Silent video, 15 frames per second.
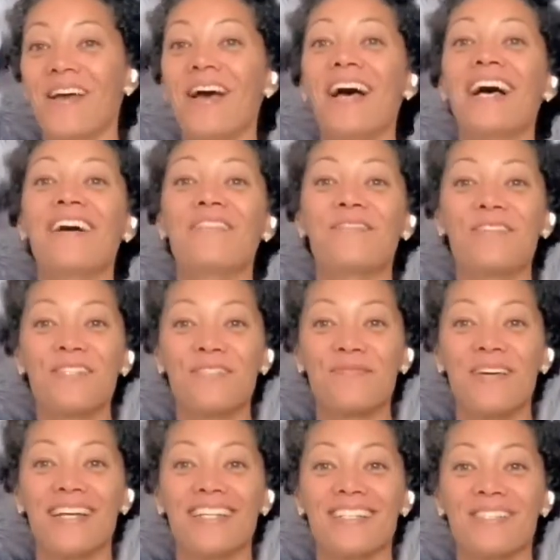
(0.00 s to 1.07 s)
First body,
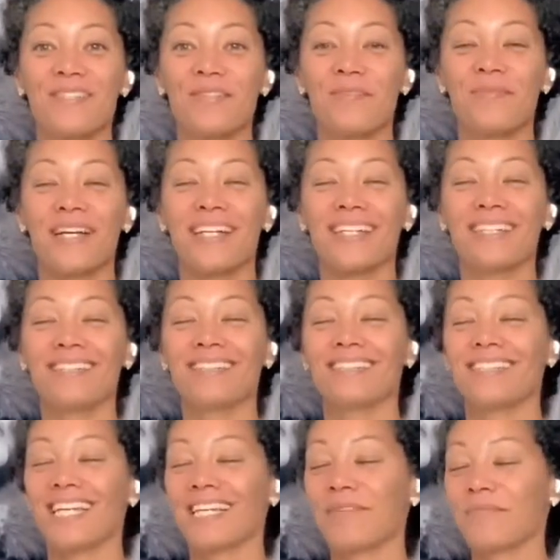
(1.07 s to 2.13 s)
soul body.
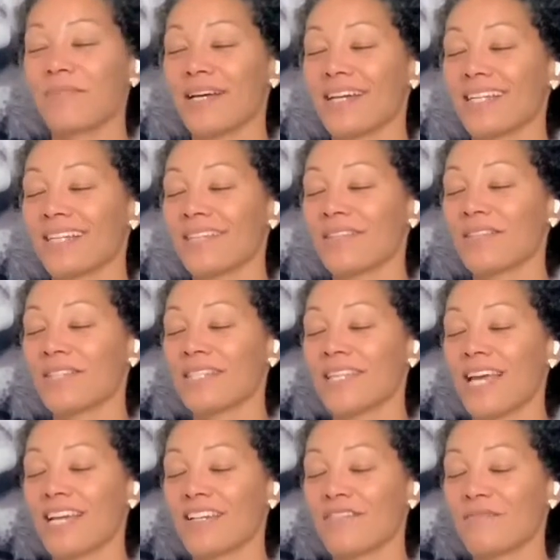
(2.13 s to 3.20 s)
Second body, negative
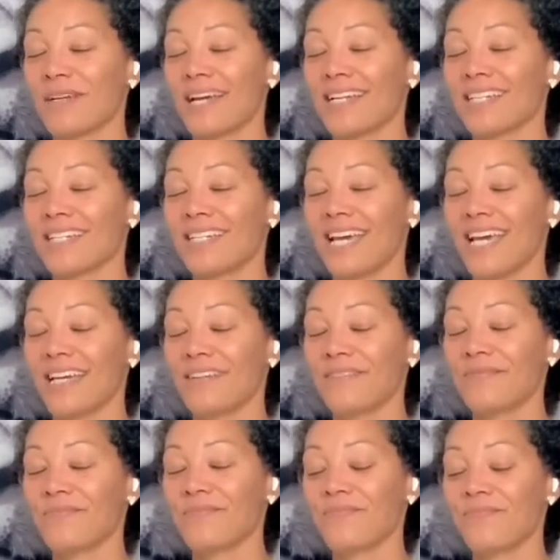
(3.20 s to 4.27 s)
mind. Inhale.
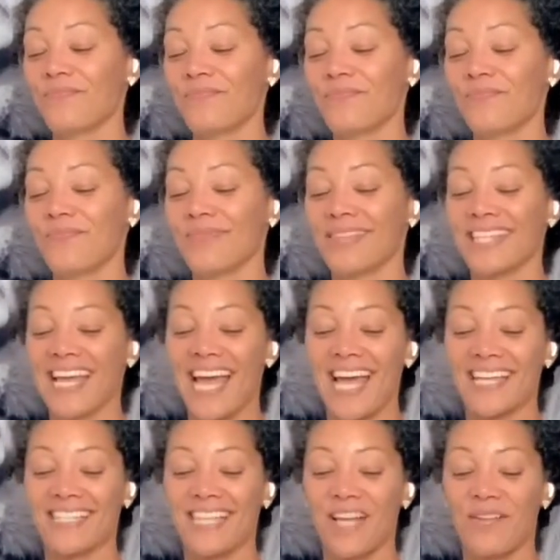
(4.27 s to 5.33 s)

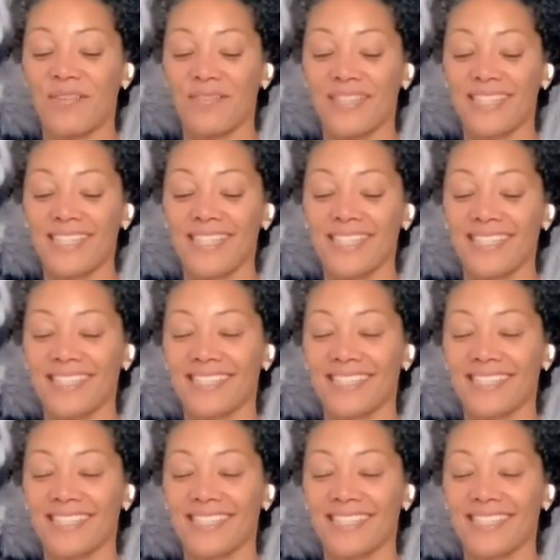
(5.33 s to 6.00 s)
Exhale, release.